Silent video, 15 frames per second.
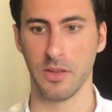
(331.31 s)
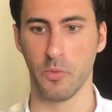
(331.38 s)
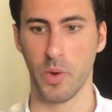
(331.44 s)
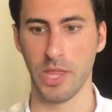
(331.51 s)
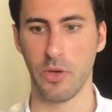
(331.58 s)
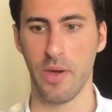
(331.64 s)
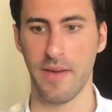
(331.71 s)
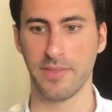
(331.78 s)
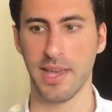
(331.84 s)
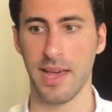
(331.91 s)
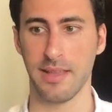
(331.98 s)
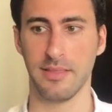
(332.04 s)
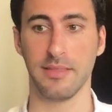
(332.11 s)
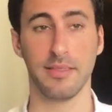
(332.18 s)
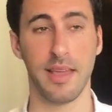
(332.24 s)
When you have
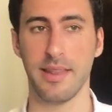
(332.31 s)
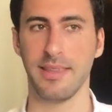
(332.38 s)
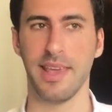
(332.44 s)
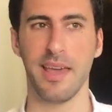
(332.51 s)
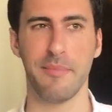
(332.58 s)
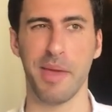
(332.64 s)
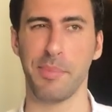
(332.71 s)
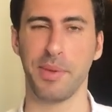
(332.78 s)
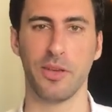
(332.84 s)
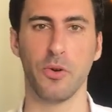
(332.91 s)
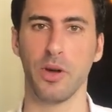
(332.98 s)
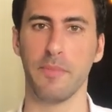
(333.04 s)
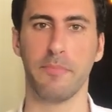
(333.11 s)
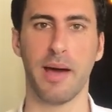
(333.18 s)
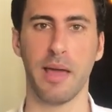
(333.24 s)
that, then yeah, maybe
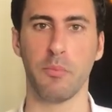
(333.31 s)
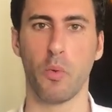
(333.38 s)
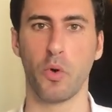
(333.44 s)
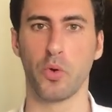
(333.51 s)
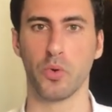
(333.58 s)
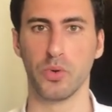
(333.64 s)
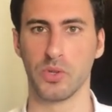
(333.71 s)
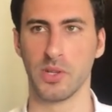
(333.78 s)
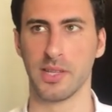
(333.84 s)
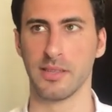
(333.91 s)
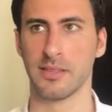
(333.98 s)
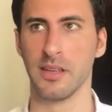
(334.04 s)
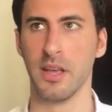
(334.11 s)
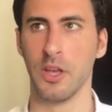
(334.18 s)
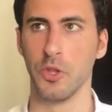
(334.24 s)
go and buy more
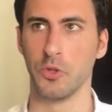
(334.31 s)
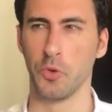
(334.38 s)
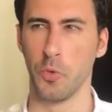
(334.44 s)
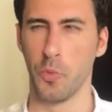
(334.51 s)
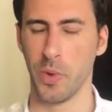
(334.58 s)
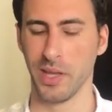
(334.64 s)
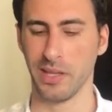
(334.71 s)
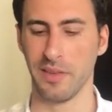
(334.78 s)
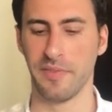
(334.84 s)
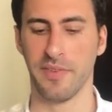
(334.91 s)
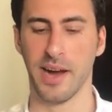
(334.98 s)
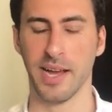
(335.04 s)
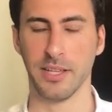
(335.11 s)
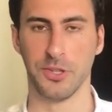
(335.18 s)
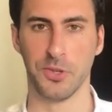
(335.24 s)
courses to really
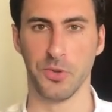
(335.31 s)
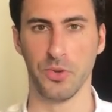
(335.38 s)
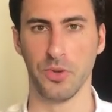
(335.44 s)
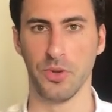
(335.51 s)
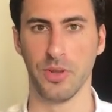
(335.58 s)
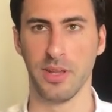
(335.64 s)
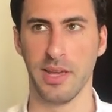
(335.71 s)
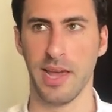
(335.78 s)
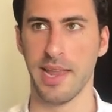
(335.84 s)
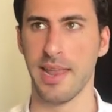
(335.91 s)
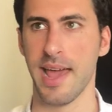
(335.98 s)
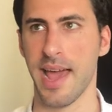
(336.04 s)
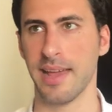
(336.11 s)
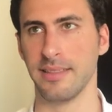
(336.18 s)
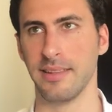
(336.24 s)
fine tune
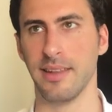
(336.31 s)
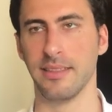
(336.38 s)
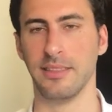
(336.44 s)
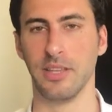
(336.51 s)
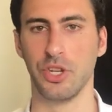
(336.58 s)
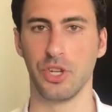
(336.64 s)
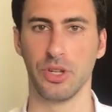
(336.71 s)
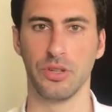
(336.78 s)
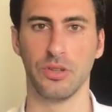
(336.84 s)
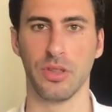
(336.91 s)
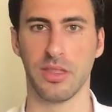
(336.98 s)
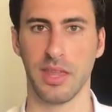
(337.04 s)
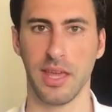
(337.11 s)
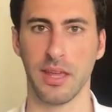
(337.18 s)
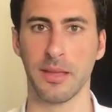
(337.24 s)
and add an additional
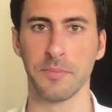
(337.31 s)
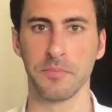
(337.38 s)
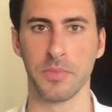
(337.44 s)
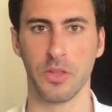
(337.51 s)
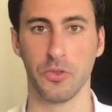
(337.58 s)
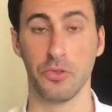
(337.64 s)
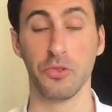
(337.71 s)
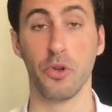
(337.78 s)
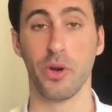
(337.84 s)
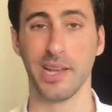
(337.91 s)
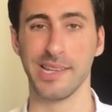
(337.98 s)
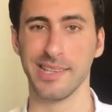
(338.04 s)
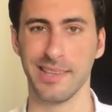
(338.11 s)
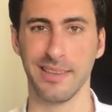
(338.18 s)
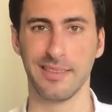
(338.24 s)
thing to your
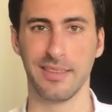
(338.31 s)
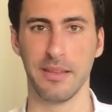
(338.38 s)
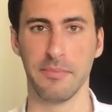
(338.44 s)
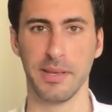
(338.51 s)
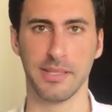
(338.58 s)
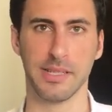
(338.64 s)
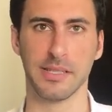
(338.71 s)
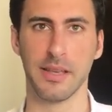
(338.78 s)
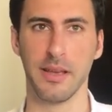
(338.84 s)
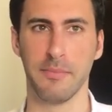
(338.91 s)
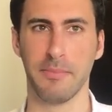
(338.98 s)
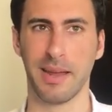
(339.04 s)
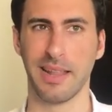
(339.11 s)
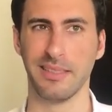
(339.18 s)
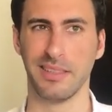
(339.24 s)
existing business.
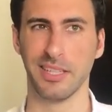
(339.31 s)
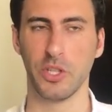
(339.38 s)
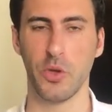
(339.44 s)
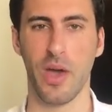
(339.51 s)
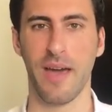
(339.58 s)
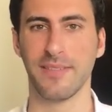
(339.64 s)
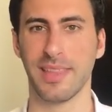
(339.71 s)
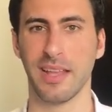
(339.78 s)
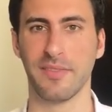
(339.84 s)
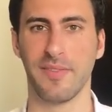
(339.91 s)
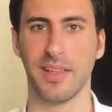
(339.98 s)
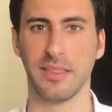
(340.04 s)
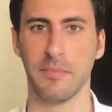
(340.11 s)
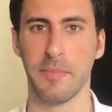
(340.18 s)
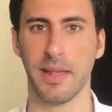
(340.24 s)
But until you have that
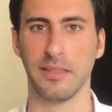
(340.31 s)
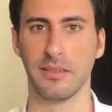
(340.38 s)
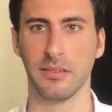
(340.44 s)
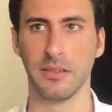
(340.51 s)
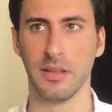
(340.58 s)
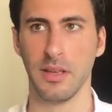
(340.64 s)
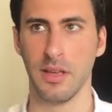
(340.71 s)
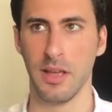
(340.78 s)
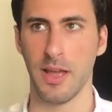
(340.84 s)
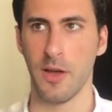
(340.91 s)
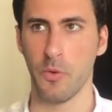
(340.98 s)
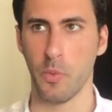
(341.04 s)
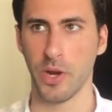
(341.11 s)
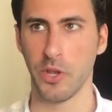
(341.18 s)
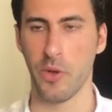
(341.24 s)
fundamental,
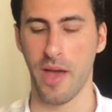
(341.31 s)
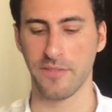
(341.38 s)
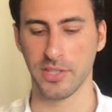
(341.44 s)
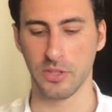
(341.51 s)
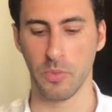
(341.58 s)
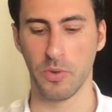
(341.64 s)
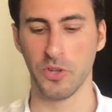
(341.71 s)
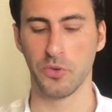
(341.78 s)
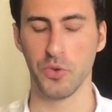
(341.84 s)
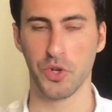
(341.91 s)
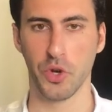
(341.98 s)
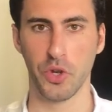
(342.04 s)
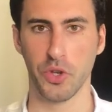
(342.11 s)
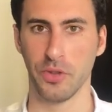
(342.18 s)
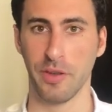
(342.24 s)
when you have someone to
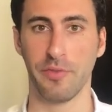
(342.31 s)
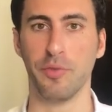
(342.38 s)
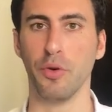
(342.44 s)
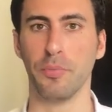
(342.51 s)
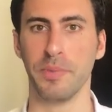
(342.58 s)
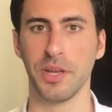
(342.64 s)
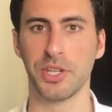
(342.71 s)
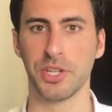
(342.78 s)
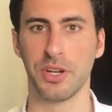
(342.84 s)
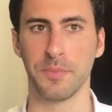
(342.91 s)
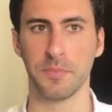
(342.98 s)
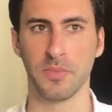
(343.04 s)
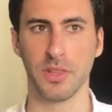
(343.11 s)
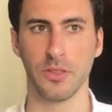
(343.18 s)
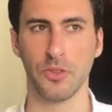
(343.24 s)
show you the full
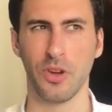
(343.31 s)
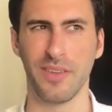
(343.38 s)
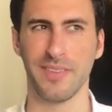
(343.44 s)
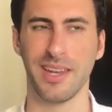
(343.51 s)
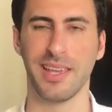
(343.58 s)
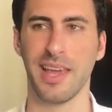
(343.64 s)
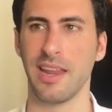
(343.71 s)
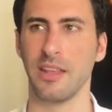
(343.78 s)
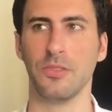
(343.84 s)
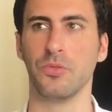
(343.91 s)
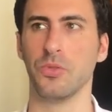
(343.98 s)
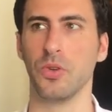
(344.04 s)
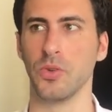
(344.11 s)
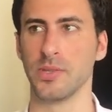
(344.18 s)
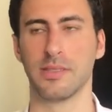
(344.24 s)
picture, don't even get
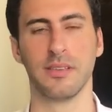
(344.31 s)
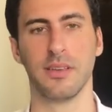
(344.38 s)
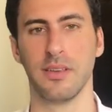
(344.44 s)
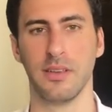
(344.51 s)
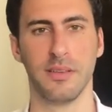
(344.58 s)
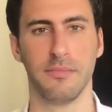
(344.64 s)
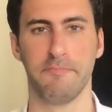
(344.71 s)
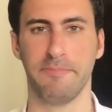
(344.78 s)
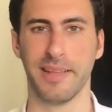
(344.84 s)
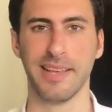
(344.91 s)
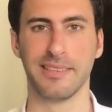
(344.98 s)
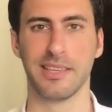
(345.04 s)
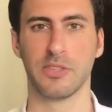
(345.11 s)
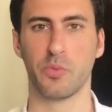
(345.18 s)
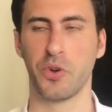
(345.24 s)
into those
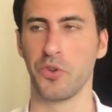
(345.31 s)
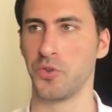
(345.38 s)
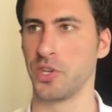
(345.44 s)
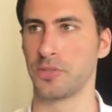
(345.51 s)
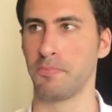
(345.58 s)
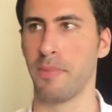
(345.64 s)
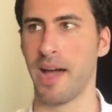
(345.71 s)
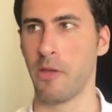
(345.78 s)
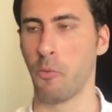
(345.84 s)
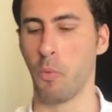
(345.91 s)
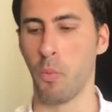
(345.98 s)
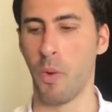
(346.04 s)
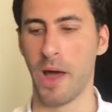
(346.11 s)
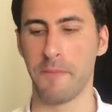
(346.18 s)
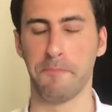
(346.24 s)
places where you just buy
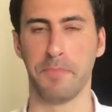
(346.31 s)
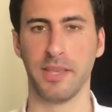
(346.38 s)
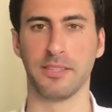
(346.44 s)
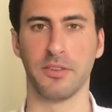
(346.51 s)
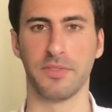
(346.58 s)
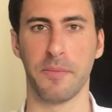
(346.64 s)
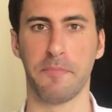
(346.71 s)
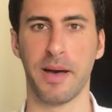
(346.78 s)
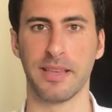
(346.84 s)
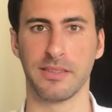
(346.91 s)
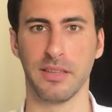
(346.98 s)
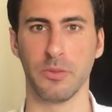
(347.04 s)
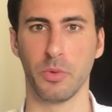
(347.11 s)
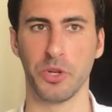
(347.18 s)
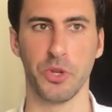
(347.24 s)
one piece of the
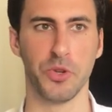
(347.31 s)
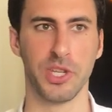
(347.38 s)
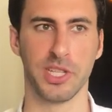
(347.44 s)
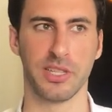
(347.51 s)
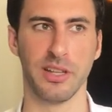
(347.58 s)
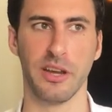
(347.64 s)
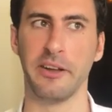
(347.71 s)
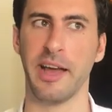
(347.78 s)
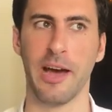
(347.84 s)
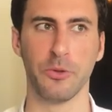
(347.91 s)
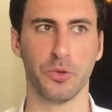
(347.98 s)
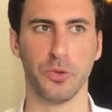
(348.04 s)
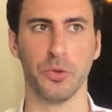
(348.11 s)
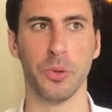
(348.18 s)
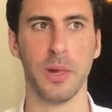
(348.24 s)
puzzle where you just learn how
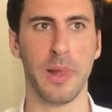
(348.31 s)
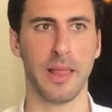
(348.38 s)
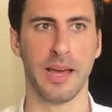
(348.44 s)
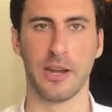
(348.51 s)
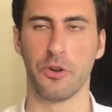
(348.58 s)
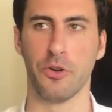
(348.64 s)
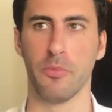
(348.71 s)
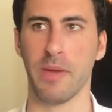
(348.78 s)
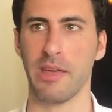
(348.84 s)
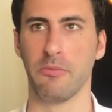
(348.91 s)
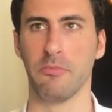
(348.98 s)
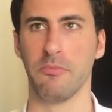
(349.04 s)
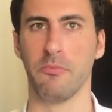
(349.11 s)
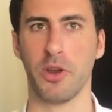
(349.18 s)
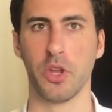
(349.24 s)
to i don't know
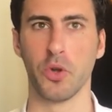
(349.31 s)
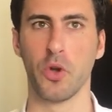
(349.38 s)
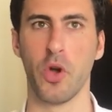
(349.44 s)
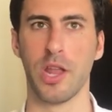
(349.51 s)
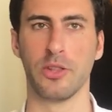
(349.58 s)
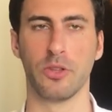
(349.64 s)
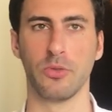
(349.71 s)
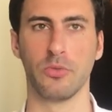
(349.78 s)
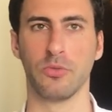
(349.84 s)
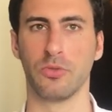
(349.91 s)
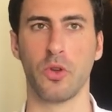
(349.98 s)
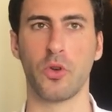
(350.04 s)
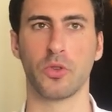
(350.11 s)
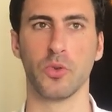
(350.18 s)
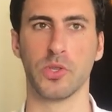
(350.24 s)
where you're going to
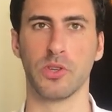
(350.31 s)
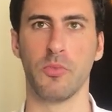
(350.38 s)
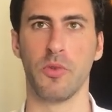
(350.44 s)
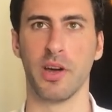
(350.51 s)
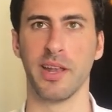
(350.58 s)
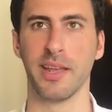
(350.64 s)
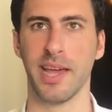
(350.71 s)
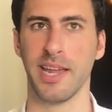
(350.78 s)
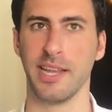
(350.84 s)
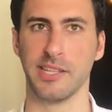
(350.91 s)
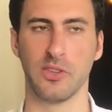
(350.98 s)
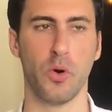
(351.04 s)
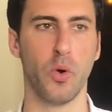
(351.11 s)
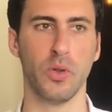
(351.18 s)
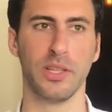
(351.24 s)
talk to someone and
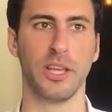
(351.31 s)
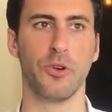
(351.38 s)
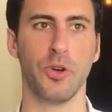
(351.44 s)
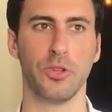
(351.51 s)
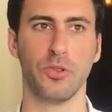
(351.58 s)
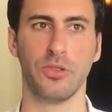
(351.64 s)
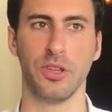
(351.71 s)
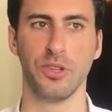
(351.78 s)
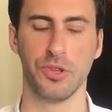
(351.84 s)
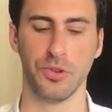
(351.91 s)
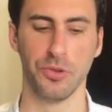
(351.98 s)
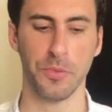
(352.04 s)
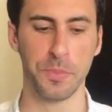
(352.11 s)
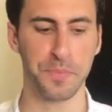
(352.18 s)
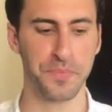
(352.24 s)
he's only going to teach
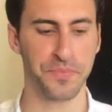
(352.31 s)
you